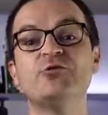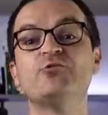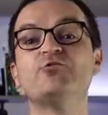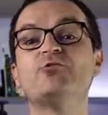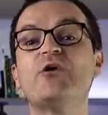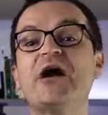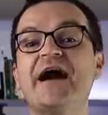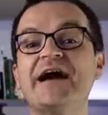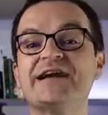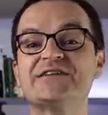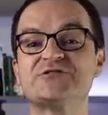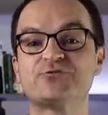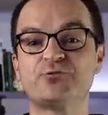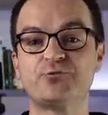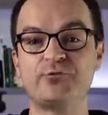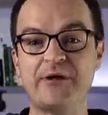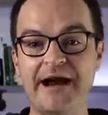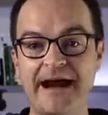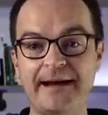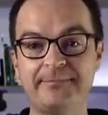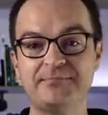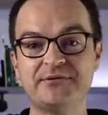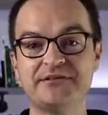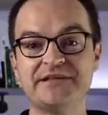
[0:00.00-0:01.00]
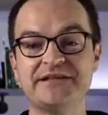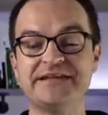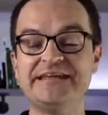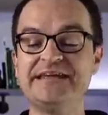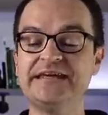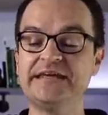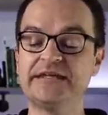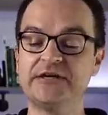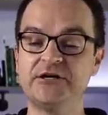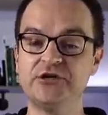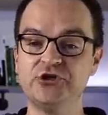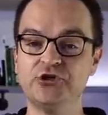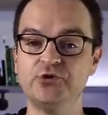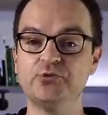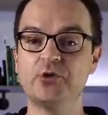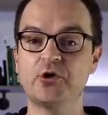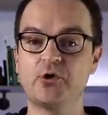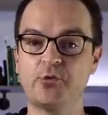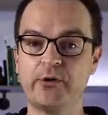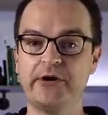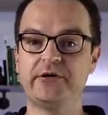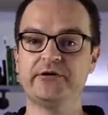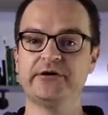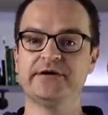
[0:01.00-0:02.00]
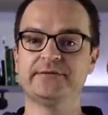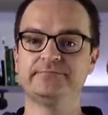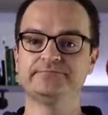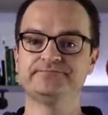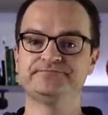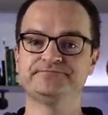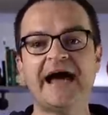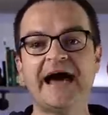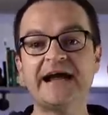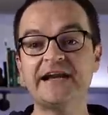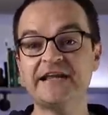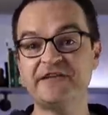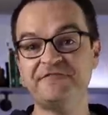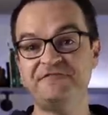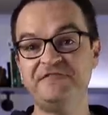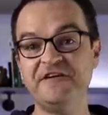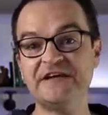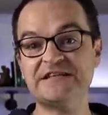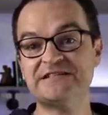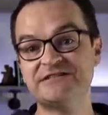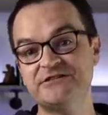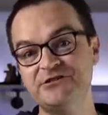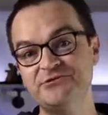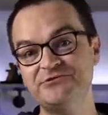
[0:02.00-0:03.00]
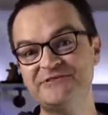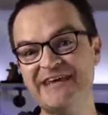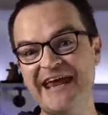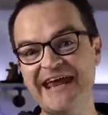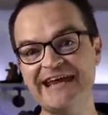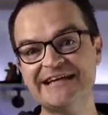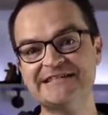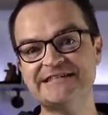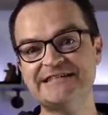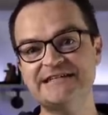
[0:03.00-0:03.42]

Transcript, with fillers: rise rapidly in a new aquarium. How do you fix new tank